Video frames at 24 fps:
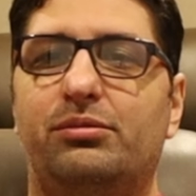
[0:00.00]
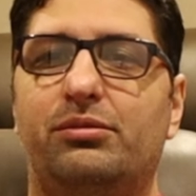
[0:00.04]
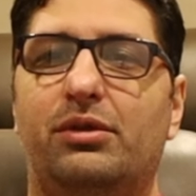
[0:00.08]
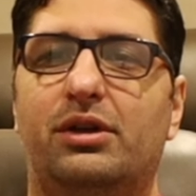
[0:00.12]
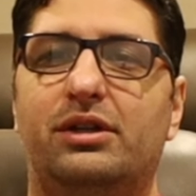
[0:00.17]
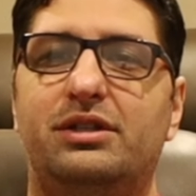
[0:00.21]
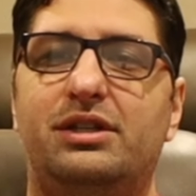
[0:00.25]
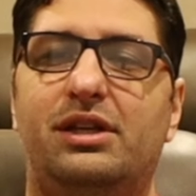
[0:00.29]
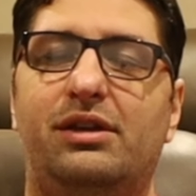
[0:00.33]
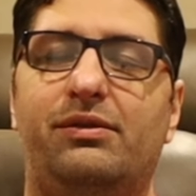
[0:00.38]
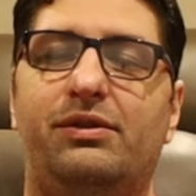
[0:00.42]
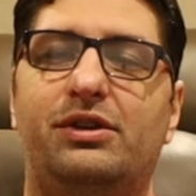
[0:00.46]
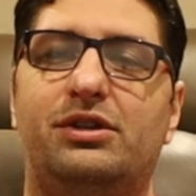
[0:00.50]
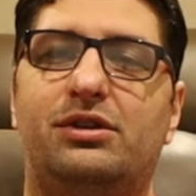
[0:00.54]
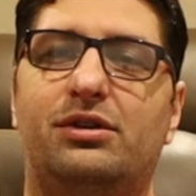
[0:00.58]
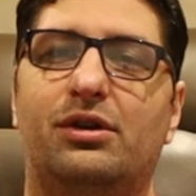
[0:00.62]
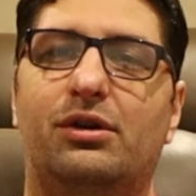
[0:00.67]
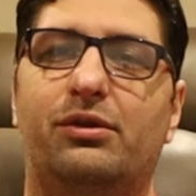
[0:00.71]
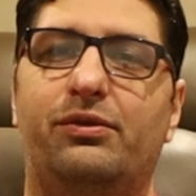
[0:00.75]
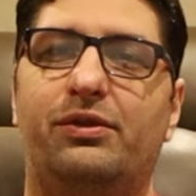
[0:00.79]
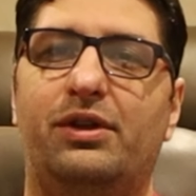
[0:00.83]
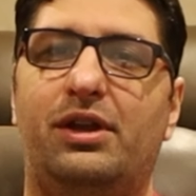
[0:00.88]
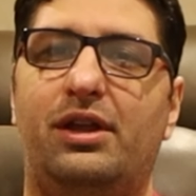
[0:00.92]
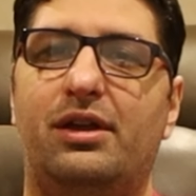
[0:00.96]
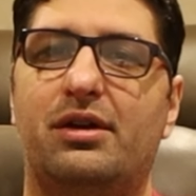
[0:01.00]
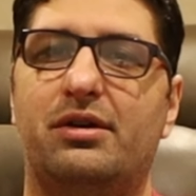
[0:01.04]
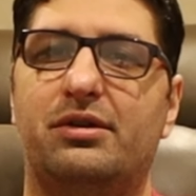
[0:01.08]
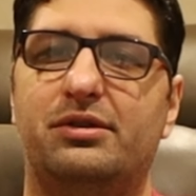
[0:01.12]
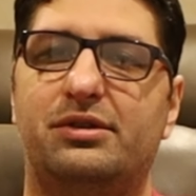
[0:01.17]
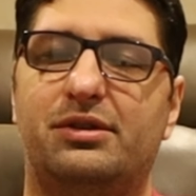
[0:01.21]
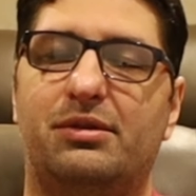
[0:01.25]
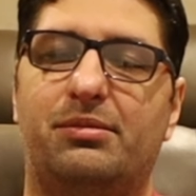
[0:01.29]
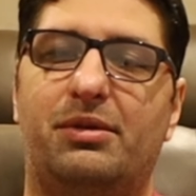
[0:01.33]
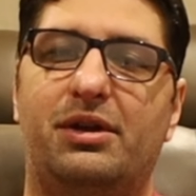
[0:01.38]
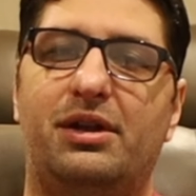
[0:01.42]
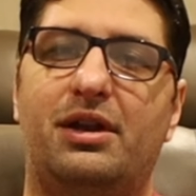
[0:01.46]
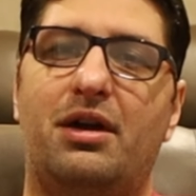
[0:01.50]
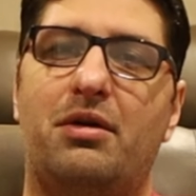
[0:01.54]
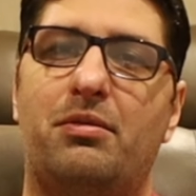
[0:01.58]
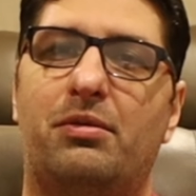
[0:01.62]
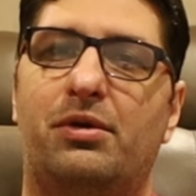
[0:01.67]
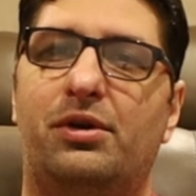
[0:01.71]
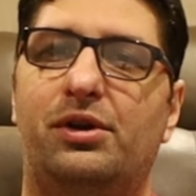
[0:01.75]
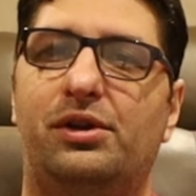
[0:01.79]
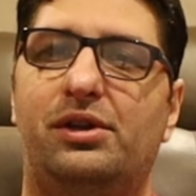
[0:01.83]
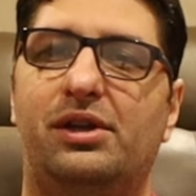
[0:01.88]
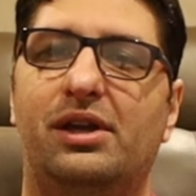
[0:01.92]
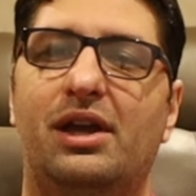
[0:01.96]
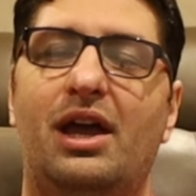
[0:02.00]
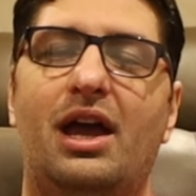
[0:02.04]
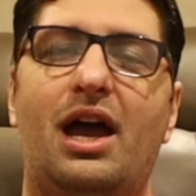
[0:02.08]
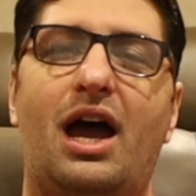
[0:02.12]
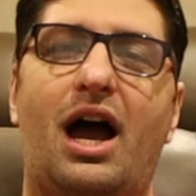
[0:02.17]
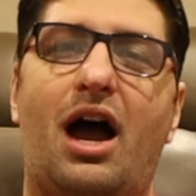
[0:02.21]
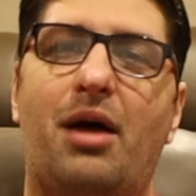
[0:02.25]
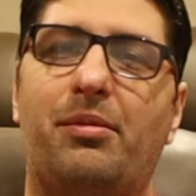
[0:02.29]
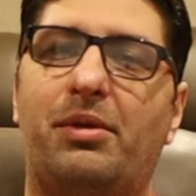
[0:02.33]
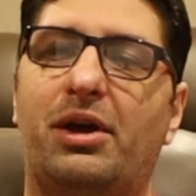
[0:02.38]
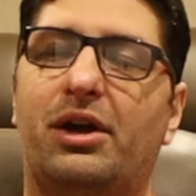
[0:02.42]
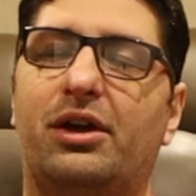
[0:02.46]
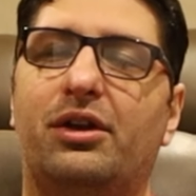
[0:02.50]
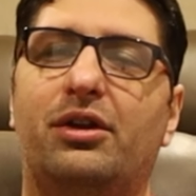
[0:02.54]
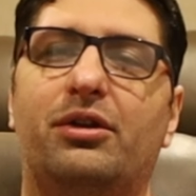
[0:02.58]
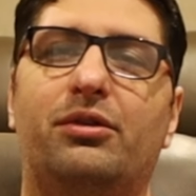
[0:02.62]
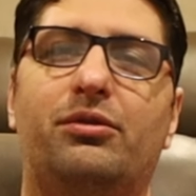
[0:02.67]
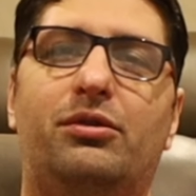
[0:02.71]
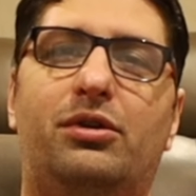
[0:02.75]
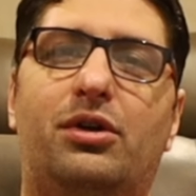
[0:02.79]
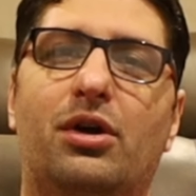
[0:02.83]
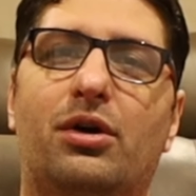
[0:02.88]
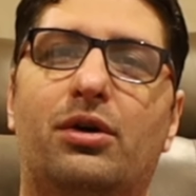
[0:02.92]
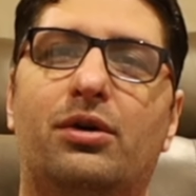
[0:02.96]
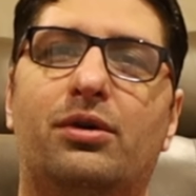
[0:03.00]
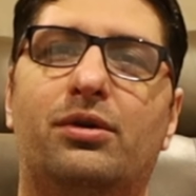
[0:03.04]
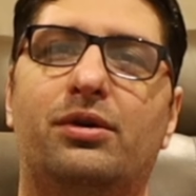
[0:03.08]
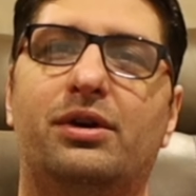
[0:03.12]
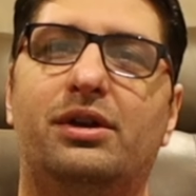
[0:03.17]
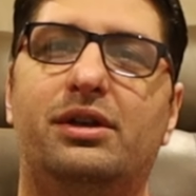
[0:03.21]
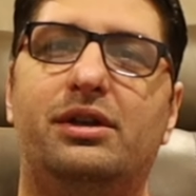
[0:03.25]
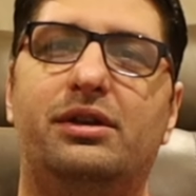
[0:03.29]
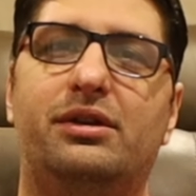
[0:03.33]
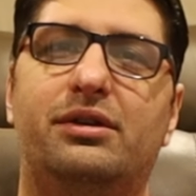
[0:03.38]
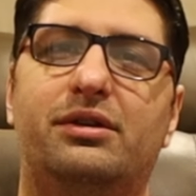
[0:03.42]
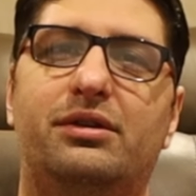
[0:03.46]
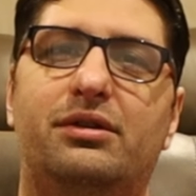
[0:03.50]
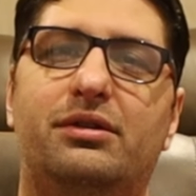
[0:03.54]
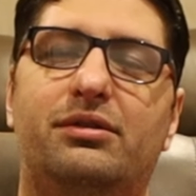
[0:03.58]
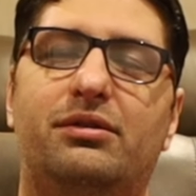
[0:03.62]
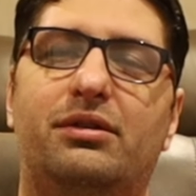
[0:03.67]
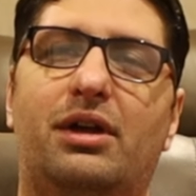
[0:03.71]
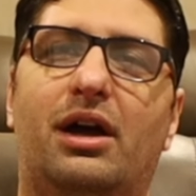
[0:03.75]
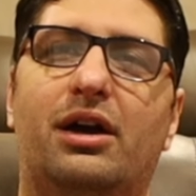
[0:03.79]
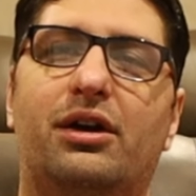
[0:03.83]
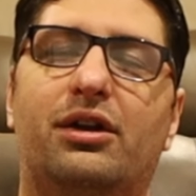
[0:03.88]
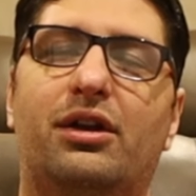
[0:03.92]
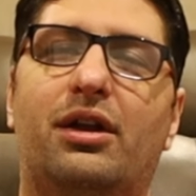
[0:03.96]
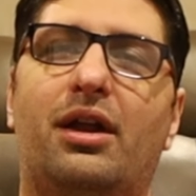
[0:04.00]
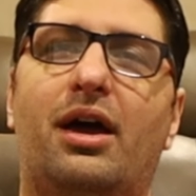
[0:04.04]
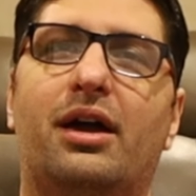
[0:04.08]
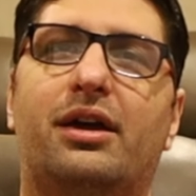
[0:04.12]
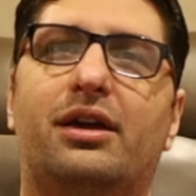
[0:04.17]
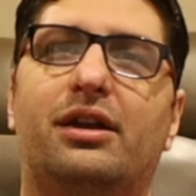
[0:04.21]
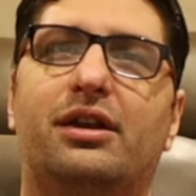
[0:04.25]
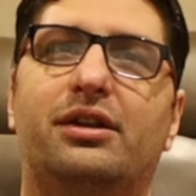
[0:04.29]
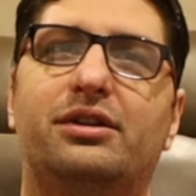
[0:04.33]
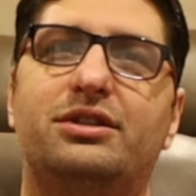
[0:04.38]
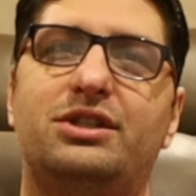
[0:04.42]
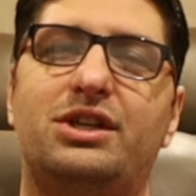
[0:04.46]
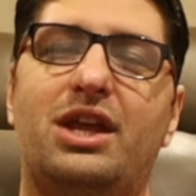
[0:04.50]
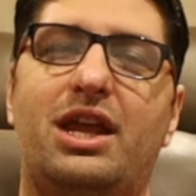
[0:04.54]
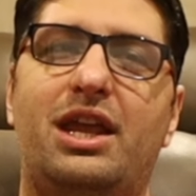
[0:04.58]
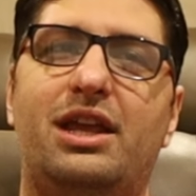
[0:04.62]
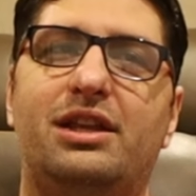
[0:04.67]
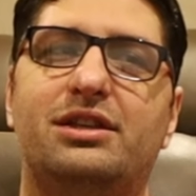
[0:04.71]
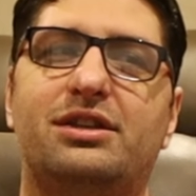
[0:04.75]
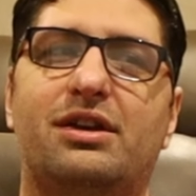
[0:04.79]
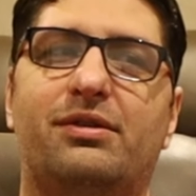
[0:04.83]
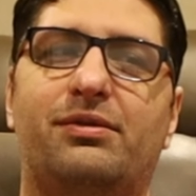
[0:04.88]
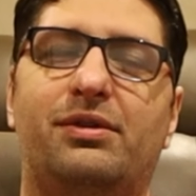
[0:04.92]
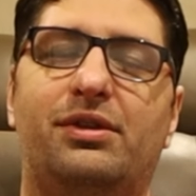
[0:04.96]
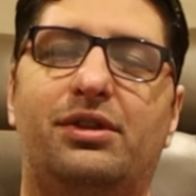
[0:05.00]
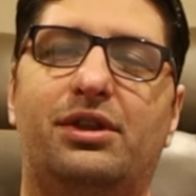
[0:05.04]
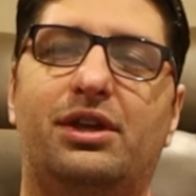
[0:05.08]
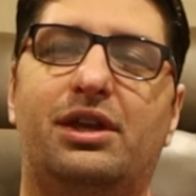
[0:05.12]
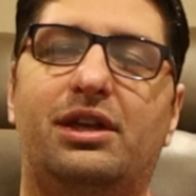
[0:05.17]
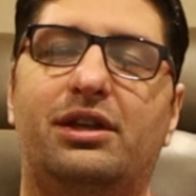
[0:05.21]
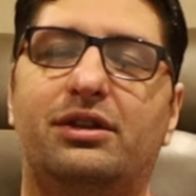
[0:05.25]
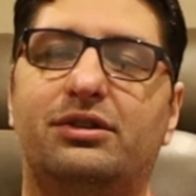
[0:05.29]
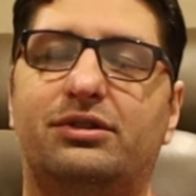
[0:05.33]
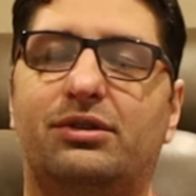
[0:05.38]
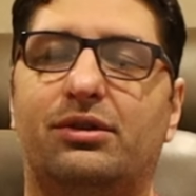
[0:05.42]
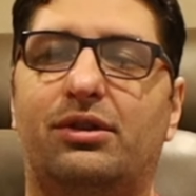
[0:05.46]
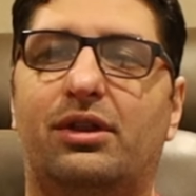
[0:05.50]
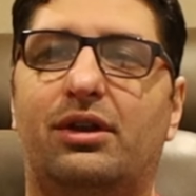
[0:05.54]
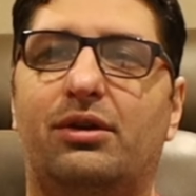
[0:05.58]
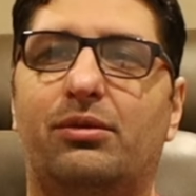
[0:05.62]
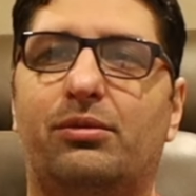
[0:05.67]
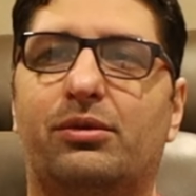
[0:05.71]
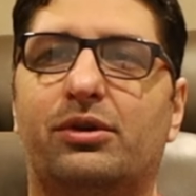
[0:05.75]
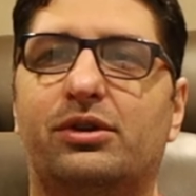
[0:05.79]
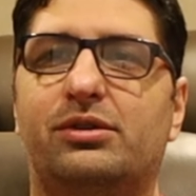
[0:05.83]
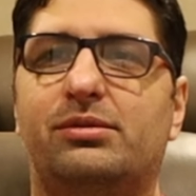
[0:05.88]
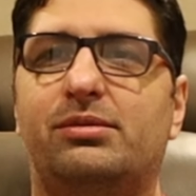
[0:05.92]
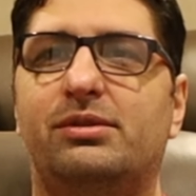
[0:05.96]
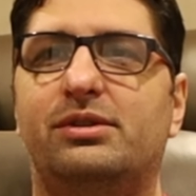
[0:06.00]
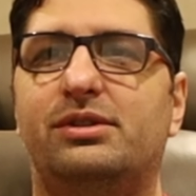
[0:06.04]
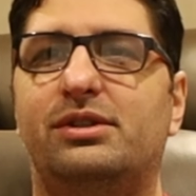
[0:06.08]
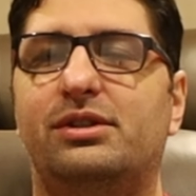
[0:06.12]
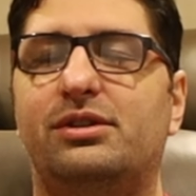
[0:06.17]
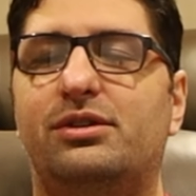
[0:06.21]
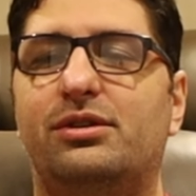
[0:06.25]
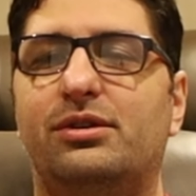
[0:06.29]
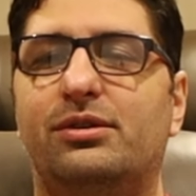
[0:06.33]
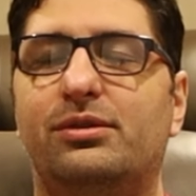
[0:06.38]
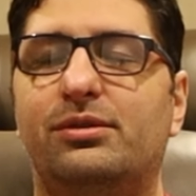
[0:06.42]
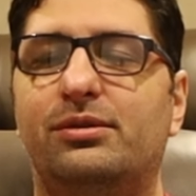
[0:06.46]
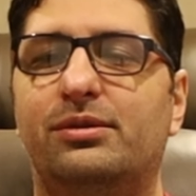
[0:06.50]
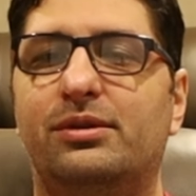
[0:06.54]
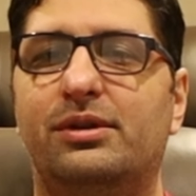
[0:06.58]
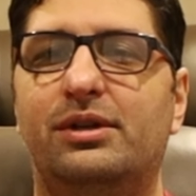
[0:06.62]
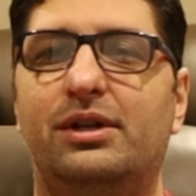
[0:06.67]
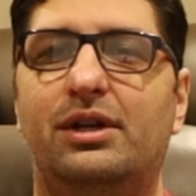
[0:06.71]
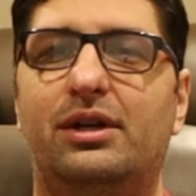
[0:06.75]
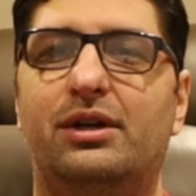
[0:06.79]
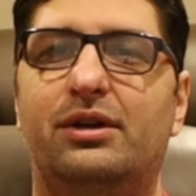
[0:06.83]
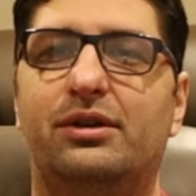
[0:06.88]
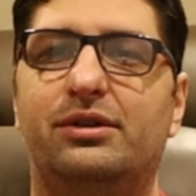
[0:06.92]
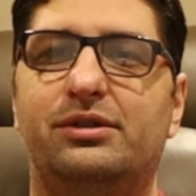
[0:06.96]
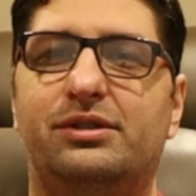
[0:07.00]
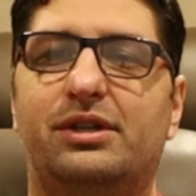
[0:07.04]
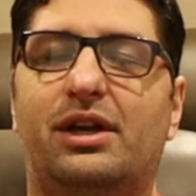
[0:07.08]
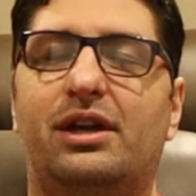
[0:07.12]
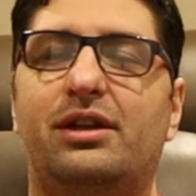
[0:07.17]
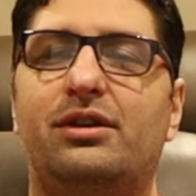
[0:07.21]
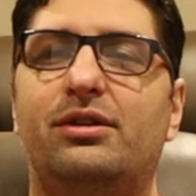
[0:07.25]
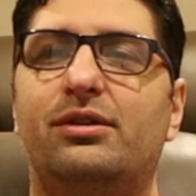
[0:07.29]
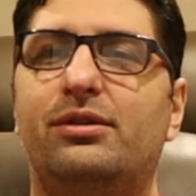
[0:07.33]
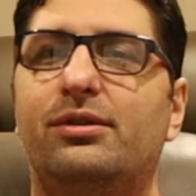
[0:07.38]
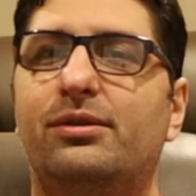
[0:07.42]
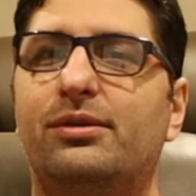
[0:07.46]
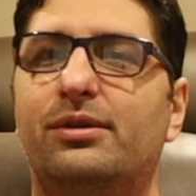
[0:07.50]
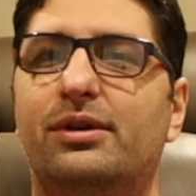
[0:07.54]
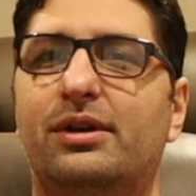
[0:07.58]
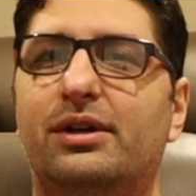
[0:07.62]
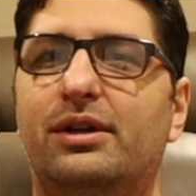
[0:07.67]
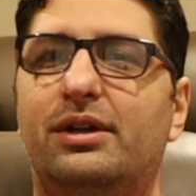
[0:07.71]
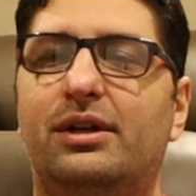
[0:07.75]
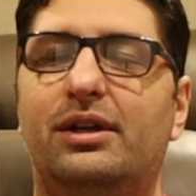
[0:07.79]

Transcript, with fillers: uh, TV show videos on my network. I'm not gonna go and I'm not going to change everything so that it works with Zadoo or Zidoo.